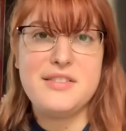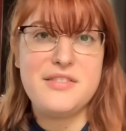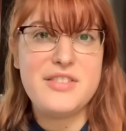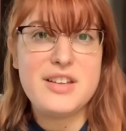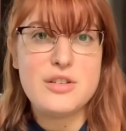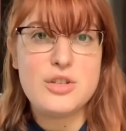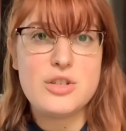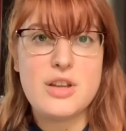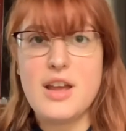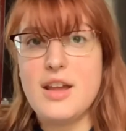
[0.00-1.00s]
fish
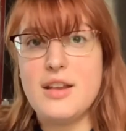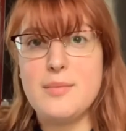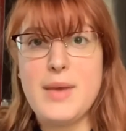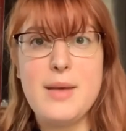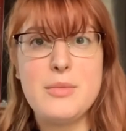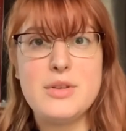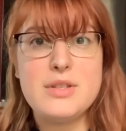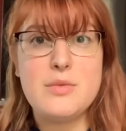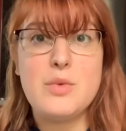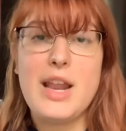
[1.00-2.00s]
and mammals
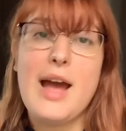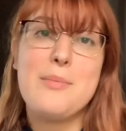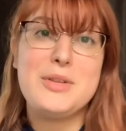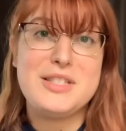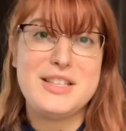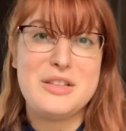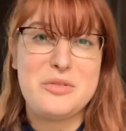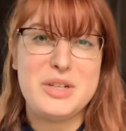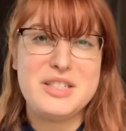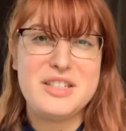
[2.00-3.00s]
and what happens in the
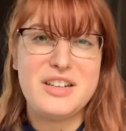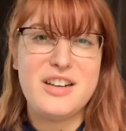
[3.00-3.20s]
winter.